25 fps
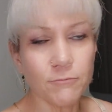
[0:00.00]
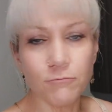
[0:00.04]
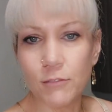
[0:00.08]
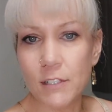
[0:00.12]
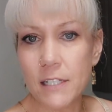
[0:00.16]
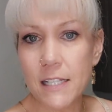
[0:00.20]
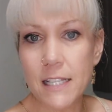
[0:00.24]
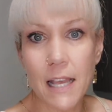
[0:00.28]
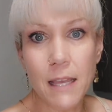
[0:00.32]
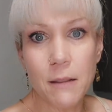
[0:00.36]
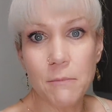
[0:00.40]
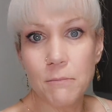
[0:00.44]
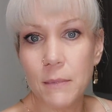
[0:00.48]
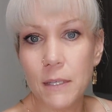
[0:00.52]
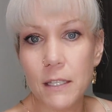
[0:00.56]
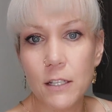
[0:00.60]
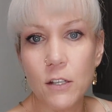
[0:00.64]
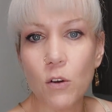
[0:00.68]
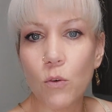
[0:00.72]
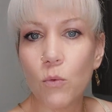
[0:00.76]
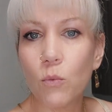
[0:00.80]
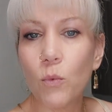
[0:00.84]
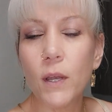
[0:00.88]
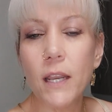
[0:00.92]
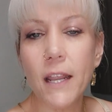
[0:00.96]

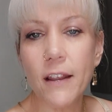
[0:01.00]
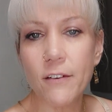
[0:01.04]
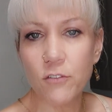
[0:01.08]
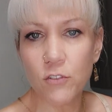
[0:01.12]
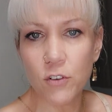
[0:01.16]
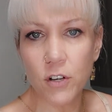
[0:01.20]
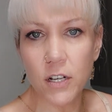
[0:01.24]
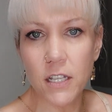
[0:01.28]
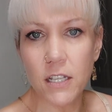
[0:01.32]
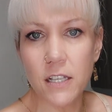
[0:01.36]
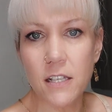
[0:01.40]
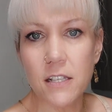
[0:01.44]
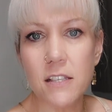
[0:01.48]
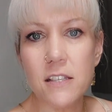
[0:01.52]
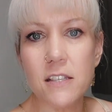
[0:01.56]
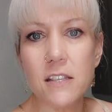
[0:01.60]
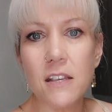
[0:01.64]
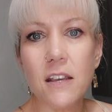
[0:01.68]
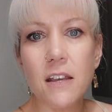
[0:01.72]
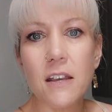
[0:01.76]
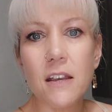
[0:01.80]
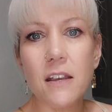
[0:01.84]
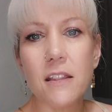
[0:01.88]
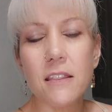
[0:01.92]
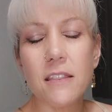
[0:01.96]
resentment, whatever it is
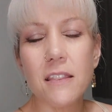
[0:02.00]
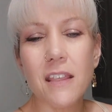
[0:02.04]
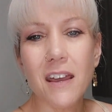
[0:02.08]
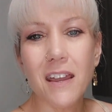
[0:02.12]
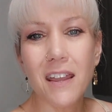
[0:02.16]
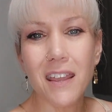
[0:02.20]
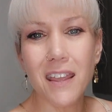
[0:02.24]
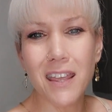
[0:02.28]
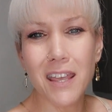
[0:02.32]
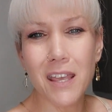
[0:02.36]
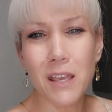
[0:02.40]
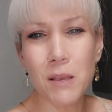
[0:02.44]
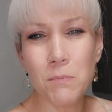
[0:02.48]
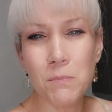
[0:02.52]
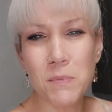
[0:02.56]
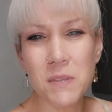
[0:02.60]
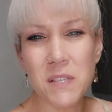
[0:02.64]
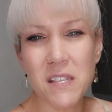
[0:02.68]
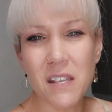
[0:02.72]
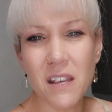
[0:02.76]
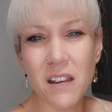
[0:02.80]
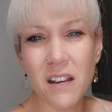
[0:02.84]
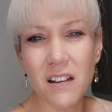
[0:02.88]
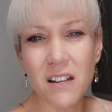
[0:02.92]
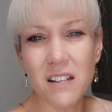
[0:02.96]
that
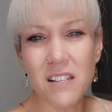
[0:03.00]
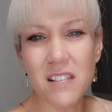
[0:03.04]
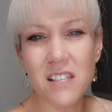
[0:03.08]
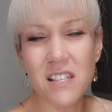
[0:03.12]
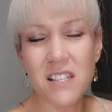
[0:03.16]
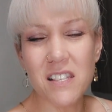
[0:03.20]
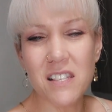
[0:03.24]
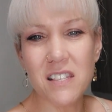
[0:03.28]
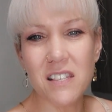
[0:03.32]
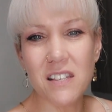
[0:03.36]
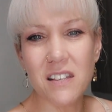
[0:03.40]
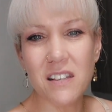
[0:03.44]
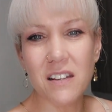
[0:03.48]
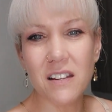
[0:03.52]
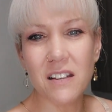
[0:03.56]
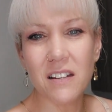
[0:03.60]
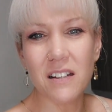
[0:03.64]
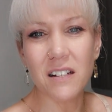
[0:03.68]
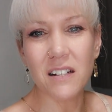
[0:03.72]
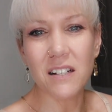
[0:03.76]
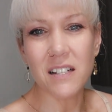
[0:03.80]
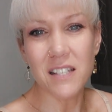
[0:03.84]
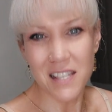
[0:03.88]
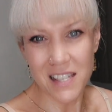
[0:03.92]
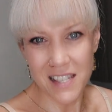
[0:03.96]
keeps us
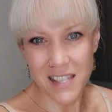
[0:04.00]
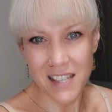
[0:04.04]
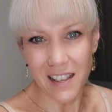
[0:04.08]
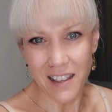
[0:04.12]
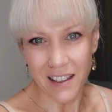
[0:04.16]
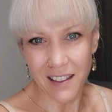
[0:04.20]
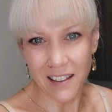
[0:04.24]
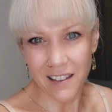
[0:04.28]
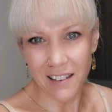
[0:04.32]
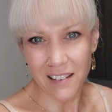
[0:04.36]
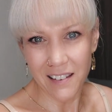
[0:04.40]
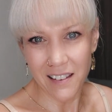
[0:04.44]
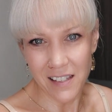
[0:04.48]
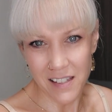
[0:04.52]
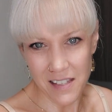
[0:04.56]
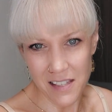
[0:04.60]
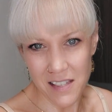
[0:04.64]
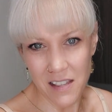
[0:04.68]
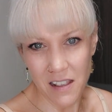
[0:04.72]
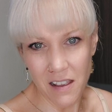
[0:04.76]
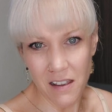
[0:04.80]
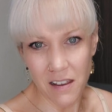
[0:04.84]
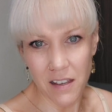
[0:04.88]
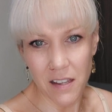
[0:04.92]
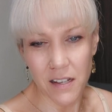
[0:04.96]
sick
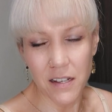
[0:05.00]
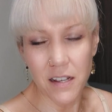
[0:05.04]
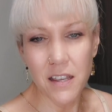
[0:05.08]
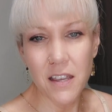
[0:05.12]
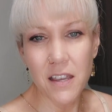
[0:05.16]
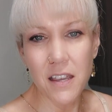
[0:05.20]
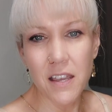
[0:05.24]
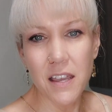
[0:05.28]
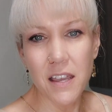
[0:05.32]
inside.